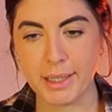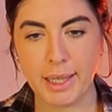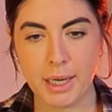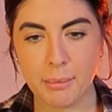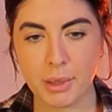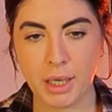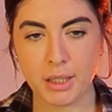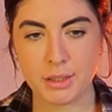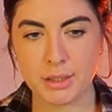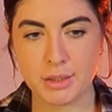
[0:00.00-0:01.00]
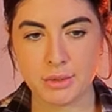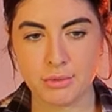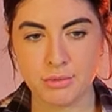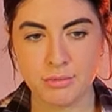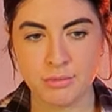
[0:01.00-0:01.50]
I get it because
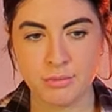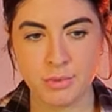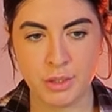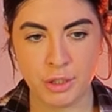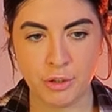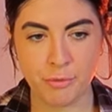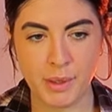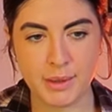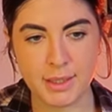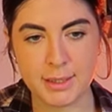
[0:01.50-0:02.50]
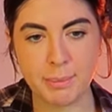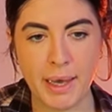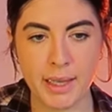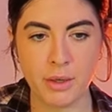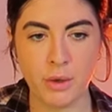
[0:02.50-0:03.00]
you've made this
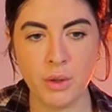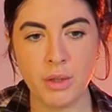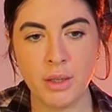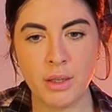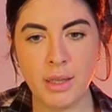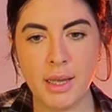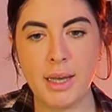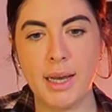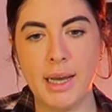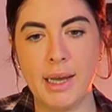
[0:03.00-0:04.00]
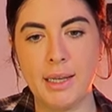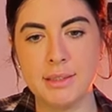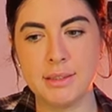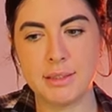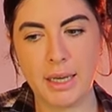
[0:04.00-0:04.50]
panel
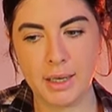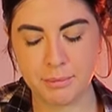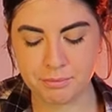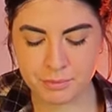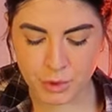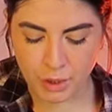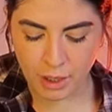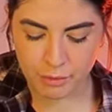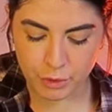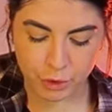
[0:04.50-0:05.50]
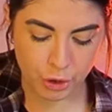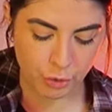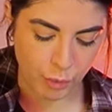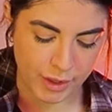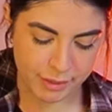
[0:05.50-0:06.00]
and um, you can't you could
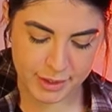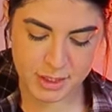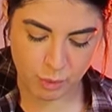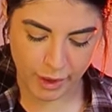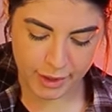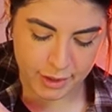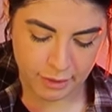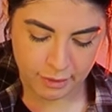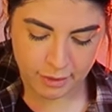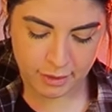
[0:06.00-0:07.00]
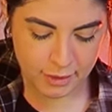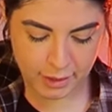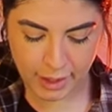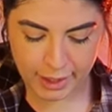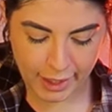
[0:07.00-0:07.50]
have went this way
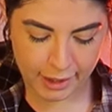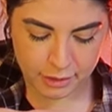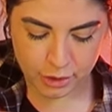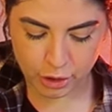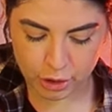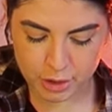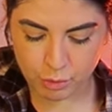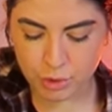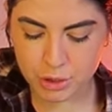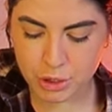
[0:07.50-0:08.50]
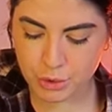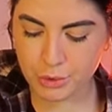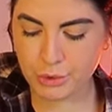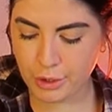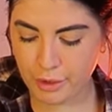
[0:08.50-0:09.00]
again you could have done one
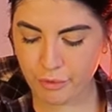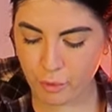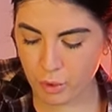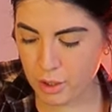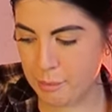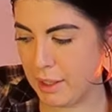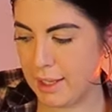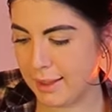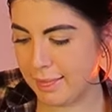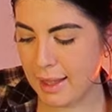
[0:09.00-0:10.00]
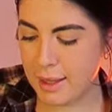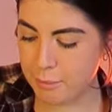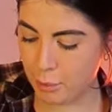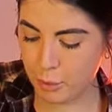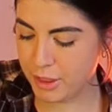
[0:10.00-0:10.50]
two three four a bit like
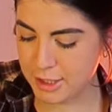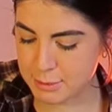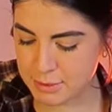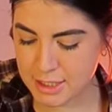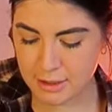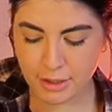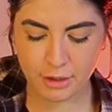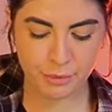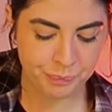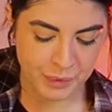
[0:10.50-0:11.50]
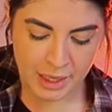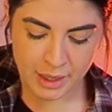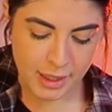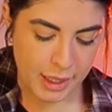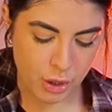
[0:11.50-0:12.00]
that but with this material
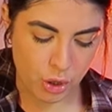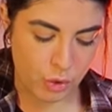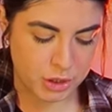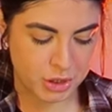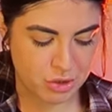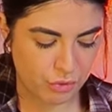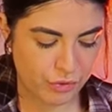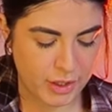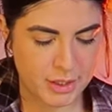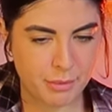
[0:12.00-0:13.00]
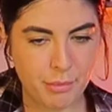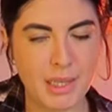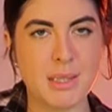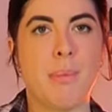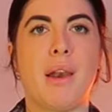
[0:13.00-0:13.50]
I don't know I just don't find it
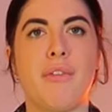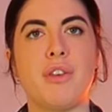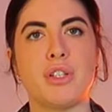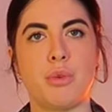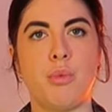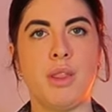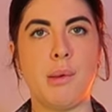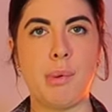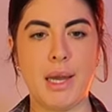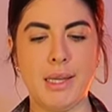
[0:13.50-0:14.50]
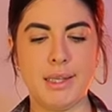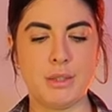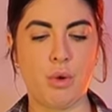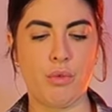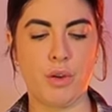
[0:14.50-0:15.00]
as beneficial when the bag
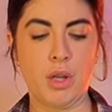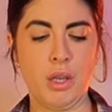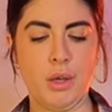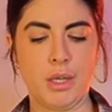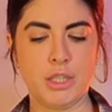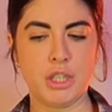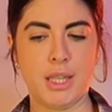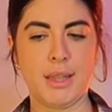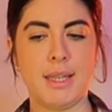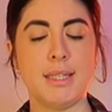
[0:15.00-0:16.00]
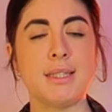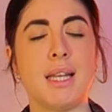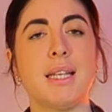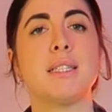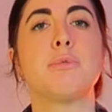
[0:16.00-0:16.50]
is over a luggage like this
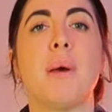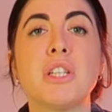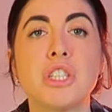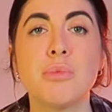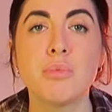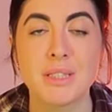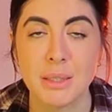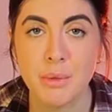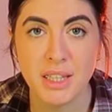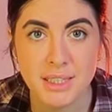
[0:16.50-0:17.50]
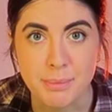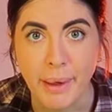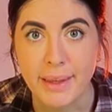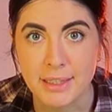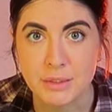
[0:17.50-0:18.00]
and especially see when this
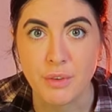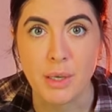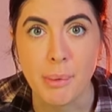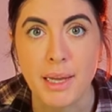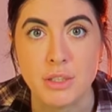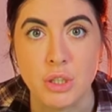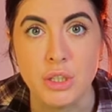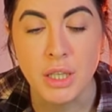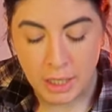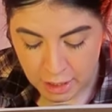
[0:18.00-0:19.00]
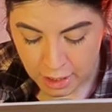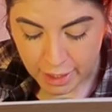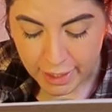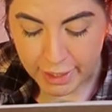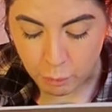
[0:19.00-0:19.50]
bag is fully packed out
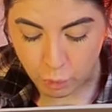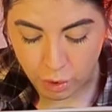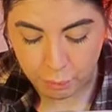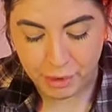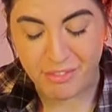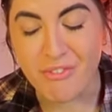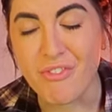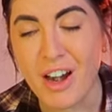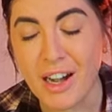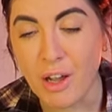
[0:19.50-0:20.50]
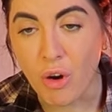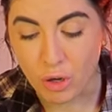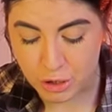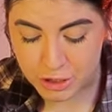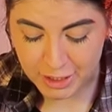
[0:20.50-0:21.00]
it will be very
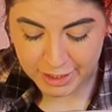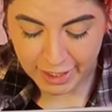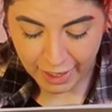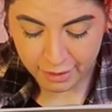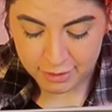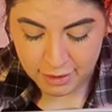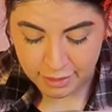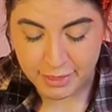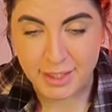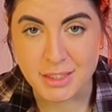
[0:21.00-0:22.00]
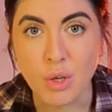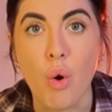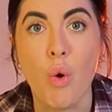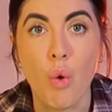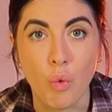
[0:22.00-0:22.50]
hard to get this
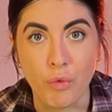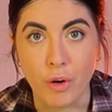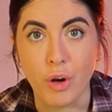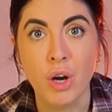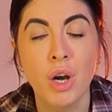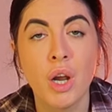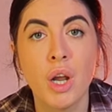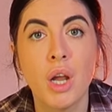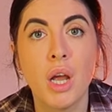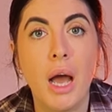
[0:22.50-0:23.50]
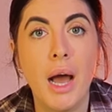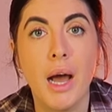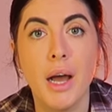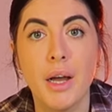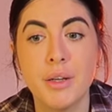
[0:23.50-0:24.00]
over
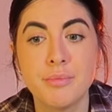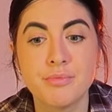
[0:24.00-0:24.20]
uh,